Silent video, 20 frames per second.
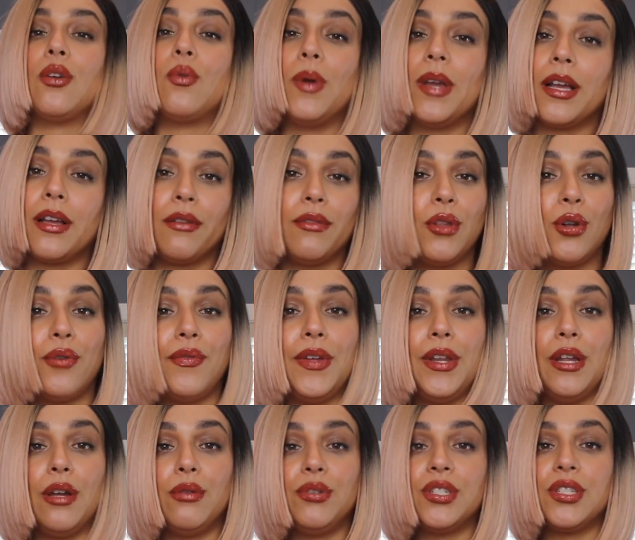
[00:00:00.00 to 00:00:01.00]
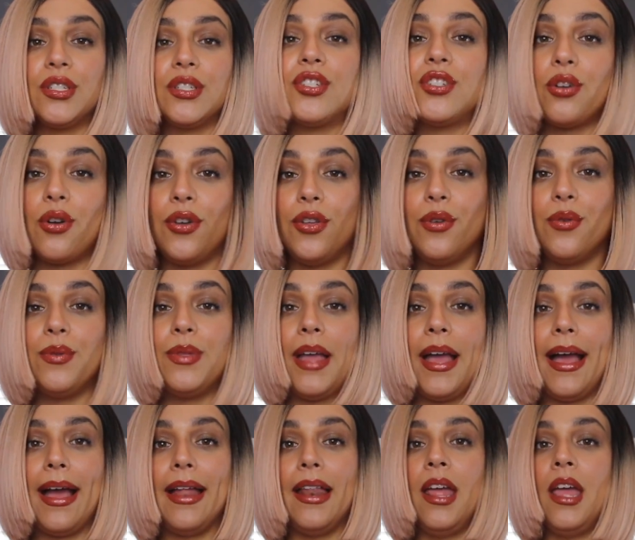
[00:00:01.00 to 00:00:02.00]
a quick little video just to show you
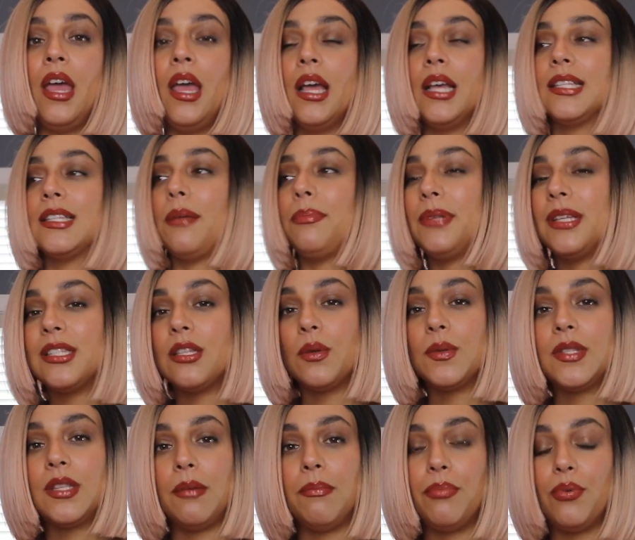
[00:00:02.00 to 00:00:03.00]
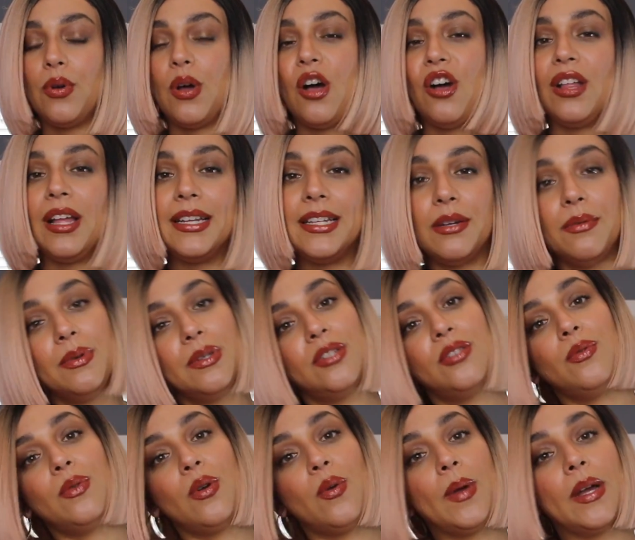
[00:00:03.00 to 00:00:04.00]
that something so simple. All I did was
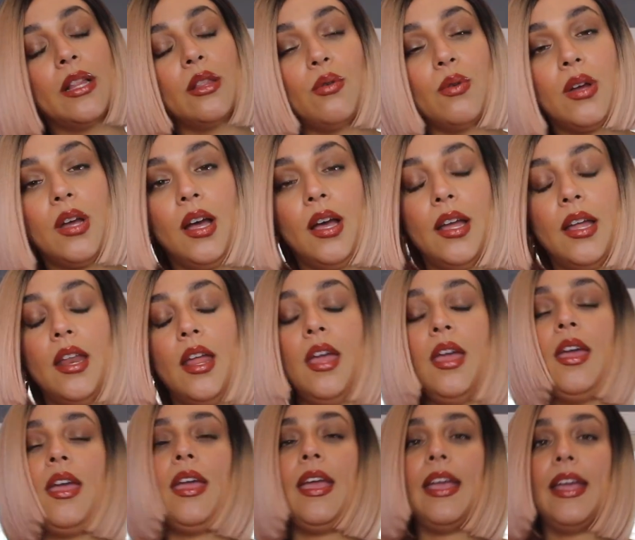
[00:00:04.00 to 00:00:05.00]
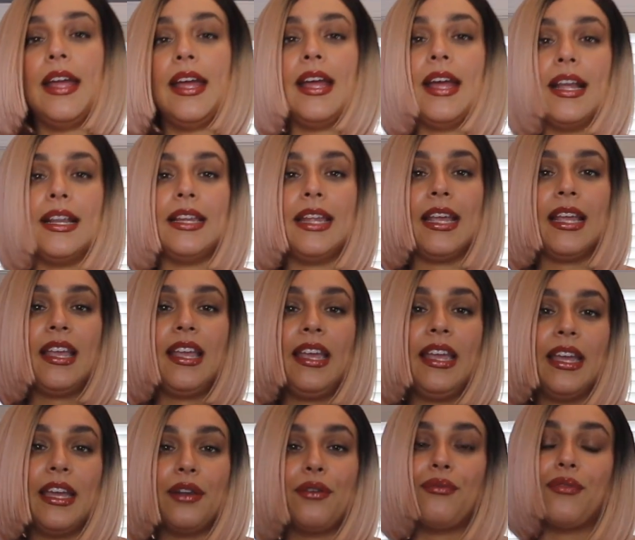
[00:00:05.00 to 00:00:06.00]
do a quick little cut, and it
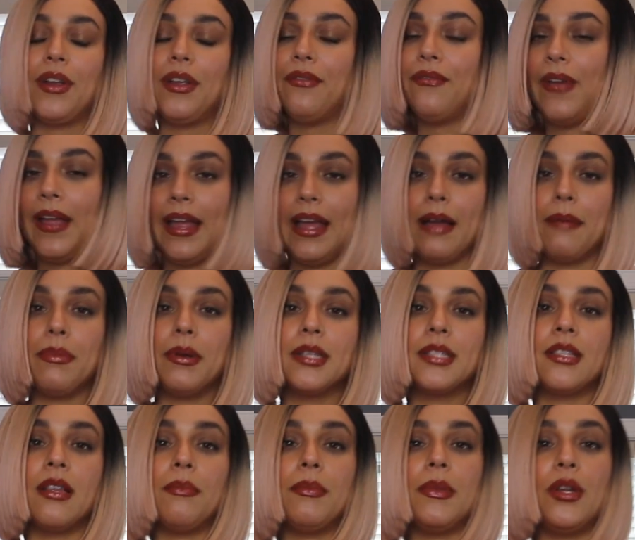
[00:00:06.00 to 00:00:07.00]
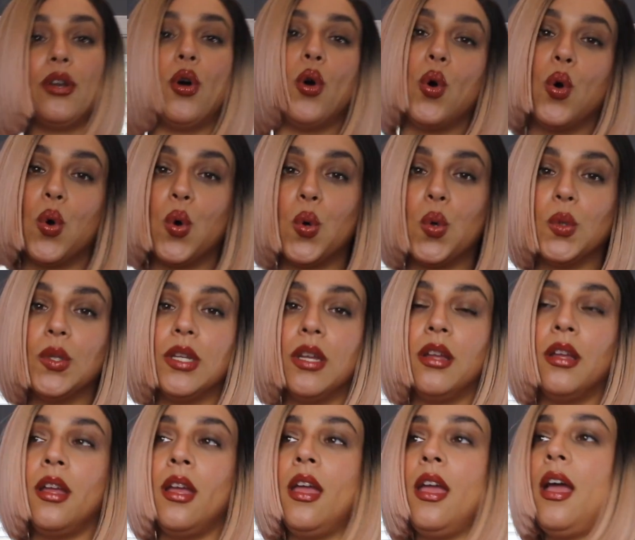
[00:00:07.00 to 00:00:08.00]
can revamp something old
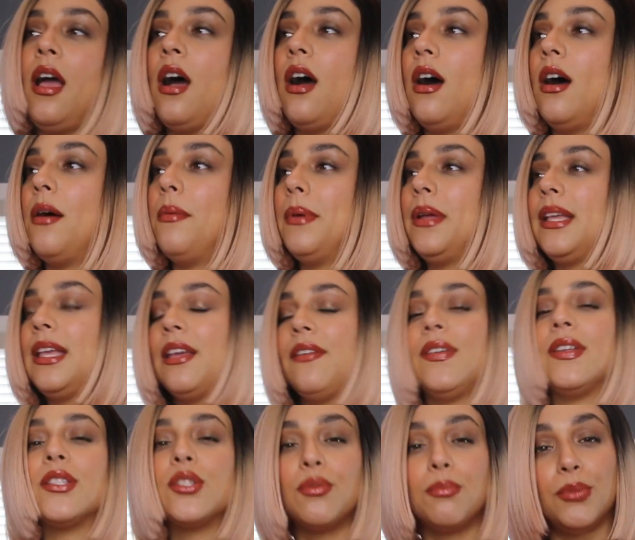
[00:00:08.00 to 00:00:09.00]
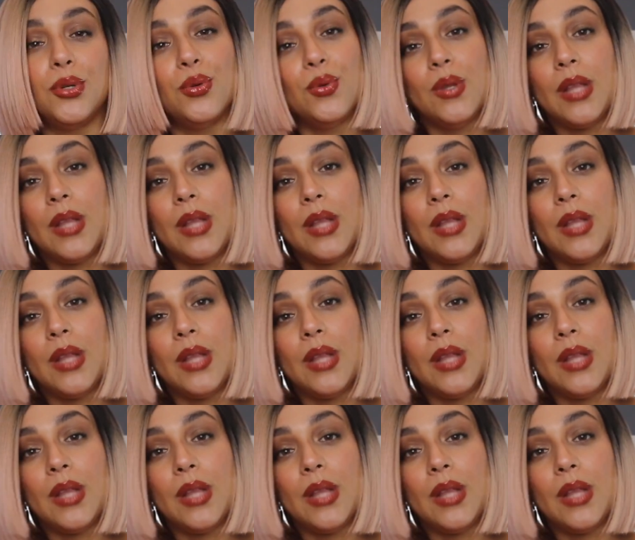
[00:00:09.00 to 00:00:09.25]
and give it some new